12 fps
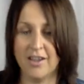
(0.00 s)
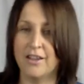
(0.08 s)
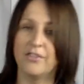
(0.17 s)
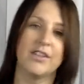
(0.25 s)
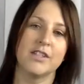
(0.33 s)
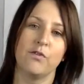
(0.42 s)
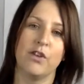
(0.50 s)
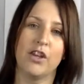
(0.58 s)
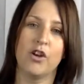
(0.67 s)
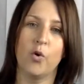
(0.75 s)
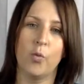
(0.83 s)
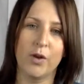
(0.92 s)
this
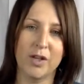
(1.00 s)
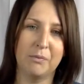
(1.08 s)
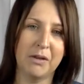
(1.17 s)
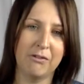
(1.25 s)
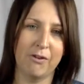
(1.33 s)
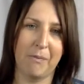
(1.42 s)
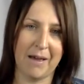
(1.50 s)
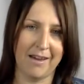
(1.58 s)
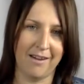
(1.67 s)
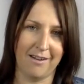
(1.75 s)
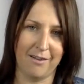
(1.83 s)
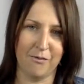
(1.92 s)
video will be
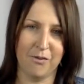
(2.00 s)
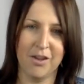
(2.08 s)
repetitive.